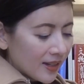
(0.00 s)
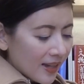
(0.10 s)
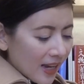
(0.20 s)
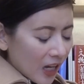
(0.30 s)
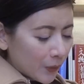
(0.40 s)

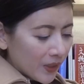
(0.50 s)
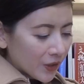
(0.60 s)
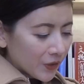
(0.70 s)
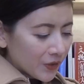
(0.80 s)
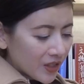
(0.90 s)
Harry
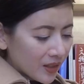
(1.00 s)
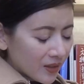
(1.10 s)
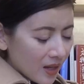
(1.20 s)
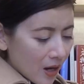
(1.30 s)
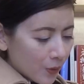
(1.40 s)
couldn't sit
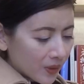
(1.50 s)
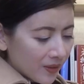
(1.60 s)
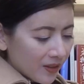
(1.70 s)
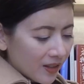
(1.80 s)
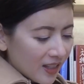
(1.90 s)
down.
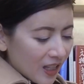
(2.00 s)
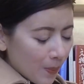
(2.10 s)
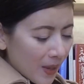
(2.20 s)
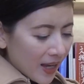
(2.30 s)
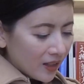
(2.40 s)
He
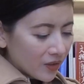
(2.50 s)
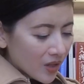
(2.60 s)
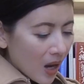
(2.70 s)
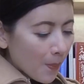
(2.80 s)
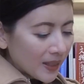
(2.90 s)
paced
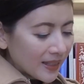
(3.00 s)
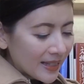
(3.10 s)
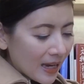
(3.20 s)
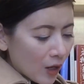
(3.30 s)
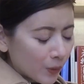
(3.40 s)
up and
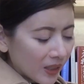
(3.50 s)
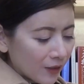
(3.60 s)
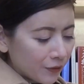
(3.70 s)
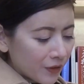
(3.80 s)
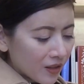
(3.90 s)
down
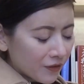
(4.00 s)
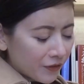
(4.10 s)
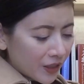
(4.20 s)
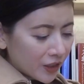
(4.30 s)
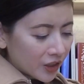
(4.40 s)
in front of the
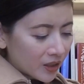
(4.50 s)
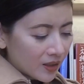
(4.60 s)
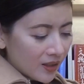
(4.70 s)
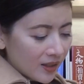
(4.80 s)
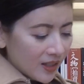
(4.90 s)
fire.
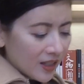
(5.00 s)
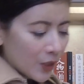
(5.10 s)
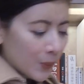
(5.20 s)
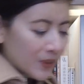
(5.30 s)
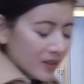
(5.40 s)

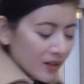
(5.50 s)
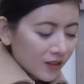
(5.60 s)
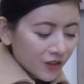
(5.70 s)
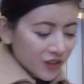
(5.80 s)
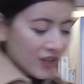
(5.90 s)
He was
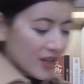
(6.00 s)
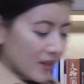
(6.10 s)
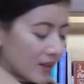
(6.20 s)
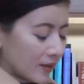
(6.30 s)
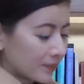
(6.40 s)
still
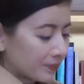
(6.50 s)
shaking.